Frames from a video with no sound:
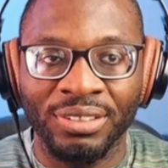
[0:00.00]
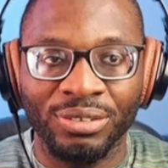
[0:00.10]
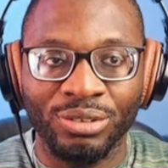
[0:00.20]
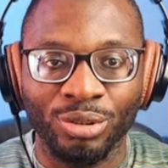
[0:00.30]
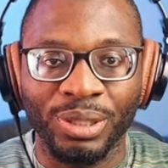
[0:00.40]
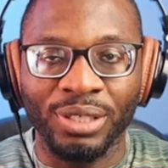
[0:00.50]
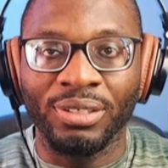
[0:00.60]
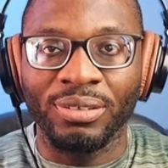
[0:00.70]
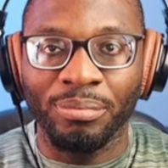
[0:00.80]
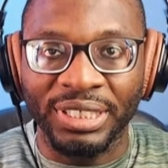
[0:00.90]
to be
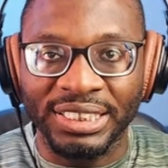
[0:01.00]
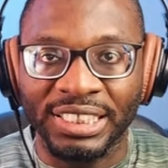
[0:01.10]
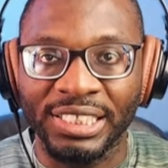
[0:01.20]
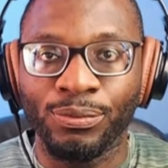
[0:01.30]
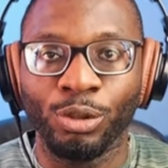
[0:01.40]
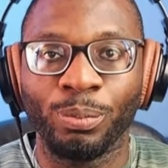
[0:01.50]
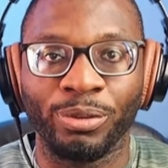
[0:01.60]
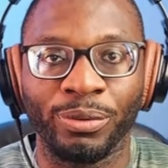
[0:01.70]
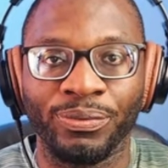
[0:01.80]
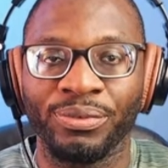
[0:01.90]
basically
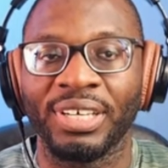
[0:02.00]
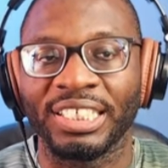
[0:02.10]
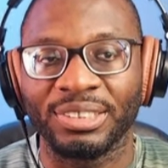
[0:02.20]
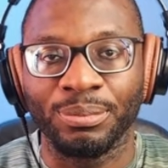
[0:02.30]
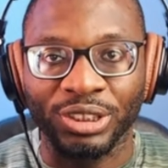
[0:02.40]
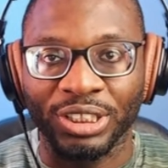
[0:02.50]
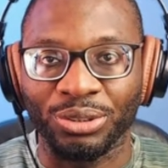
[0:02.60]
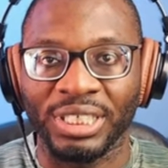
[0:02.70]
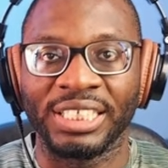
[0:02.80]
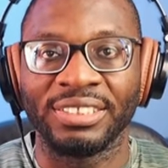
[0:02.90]
foolproof as much as you
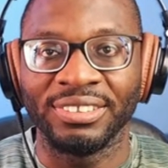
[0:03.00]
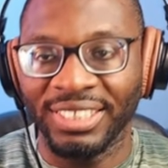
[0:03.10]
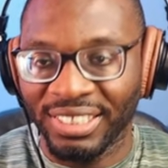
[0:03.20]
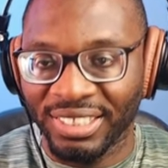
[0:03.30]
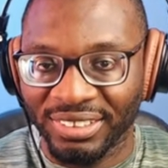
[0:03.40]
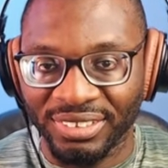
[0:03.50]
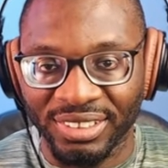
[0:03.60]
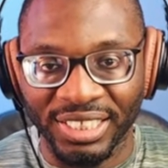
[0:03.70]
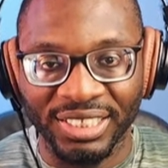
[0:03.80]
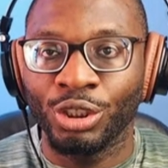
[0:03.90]
can,
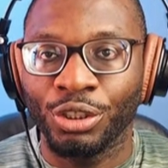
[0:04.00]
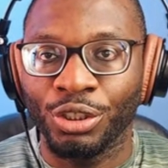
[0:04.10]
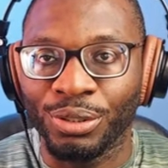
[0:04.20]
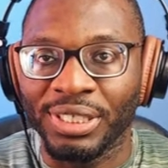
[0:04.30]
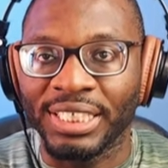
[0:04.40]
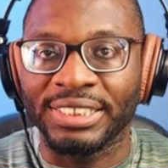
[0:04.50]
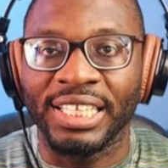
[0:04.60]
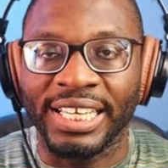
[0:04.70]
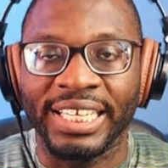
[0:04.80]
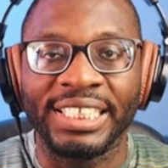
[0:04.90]
then you know that,
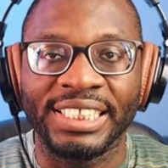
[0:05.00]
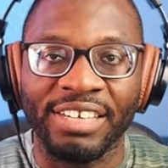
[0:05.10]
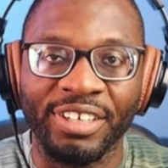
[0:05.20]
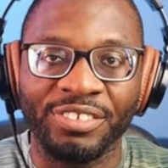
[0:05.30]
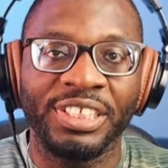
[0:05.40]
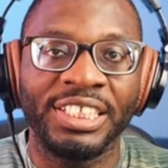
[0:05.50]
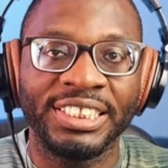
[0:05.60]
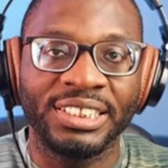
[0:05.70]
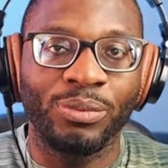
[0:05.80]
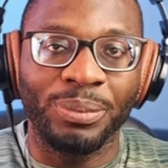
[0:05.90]
like in directory
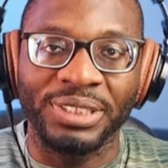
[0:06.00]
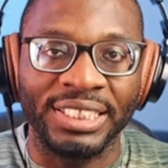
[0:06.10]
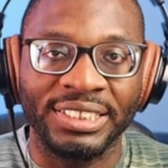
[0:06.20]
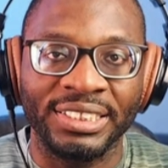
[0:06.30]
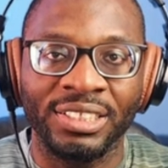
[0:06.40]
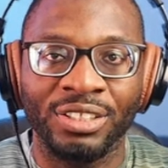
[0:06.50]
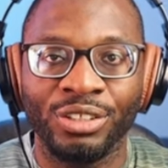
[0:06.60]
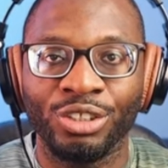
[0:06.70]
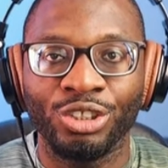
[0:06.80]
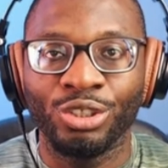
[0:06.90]
listing websites,
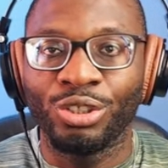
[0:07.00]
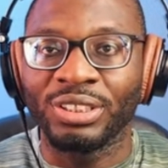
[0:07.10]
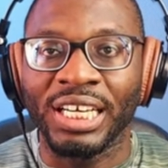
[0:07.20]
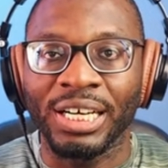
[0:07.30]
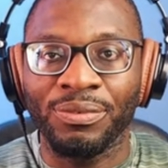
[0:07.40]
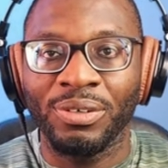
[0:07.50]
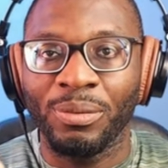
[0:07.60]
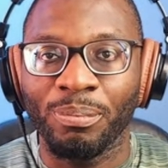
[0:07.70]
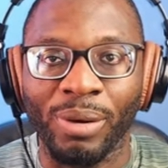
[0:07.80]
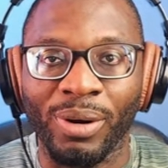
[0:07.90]
you don't have
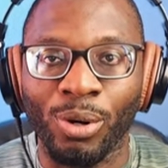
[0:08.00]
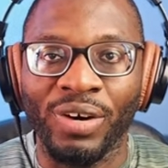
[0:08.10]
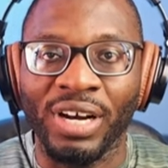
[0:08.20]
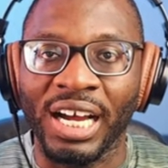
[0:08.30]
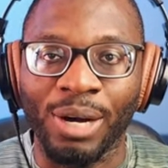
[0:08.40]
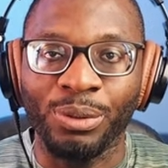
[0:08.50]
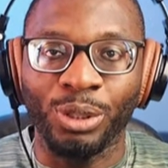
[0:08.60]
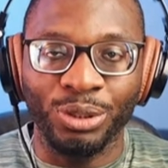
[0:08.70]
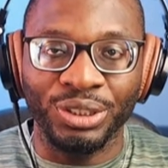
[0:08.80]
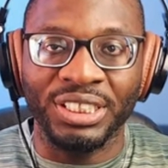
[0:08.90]
power over how your
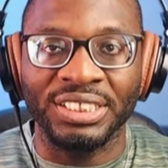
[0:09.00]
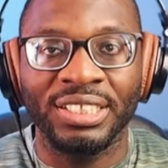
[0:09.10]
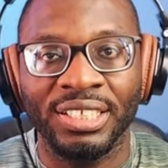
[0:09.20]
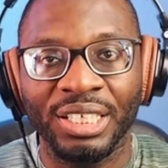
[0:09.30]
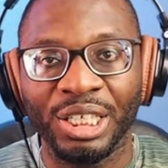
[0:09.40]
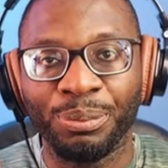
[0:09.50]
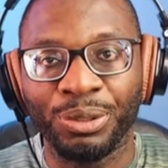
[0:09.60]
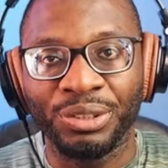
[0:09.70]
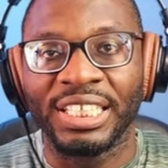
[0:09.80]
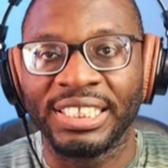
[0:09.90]
users
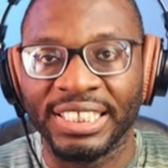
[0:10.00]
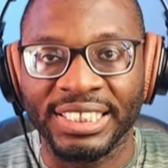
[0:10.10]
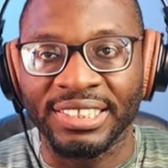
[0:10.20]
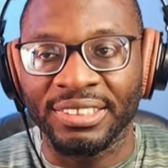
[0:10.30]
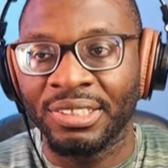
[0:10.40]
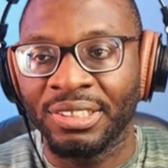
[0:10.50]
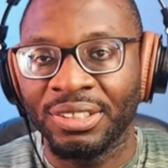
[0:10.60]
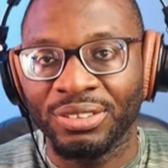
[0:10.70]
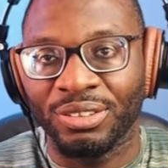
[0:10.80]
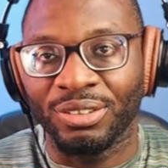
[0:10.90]
impute their data.
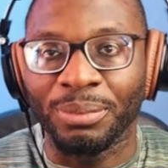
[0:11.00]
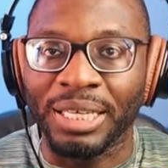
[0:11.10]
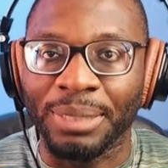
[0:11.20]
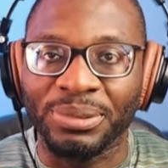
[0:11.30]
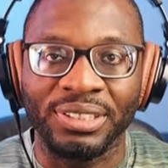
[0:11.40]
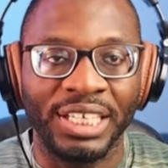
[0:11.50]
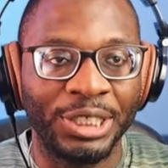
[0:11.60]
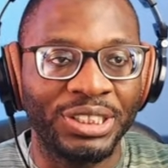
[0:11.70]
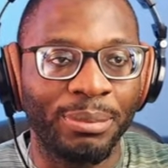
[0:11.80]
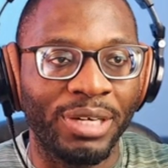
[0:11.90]
So sometimes a
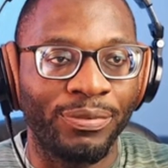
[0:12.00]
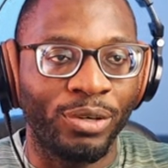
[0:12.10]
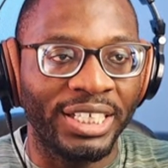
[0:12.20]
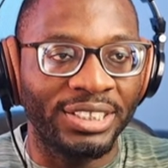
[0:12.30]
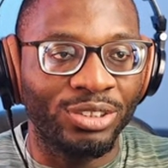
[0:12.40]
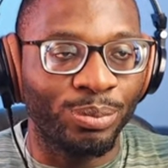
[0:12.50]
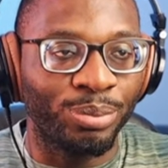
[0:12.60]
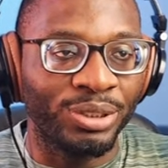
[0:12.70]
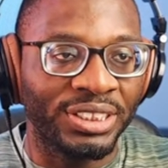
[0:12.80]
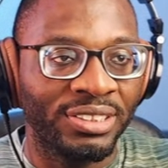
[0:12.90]
user might forget to
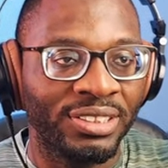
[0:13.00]
put in